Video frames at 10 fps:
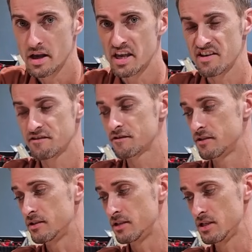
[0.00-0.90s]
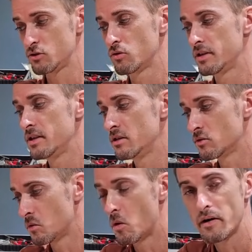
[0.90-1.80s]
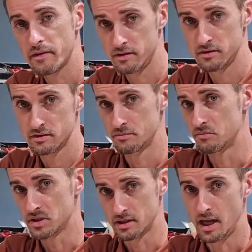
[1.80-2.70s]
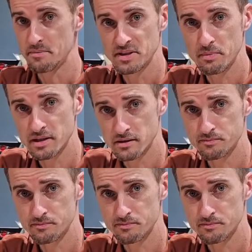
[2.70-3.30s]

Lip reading: if this tool didn't work, the time spent